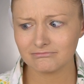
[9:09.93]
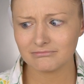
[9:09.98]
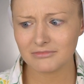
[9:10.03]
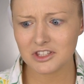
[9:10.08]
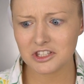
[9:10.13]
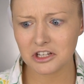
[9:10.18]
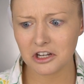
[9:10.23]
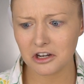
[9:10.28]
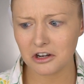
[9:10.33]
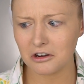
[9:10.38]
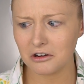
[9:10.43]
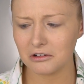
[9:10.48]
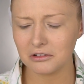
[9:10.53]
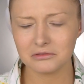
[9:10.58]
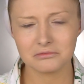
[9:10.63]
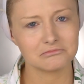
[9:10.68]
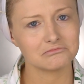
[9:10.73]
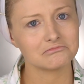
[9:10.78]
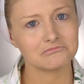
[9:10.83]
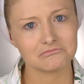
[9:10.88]

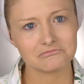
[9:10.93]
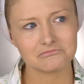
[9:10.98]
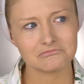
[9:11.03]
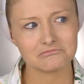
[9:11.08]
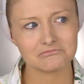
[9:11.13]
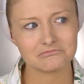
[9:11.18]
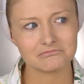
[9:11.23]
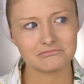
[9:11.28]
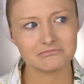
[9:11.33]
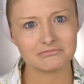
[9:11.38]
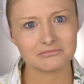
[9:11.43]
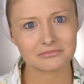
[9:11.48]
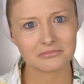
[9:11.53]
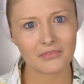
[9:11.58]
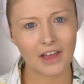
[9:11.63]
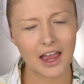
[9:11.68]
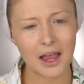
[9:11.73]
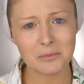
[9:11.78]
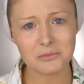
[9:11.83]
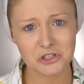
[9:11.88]
So
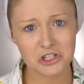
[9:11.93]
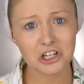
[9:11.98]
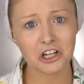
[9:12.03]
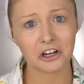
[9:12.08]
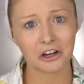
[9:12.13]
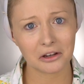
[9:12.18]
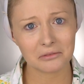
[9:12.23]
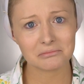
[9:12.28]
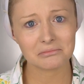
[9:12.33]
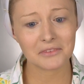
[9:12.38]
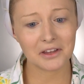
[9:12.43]
I'm shook.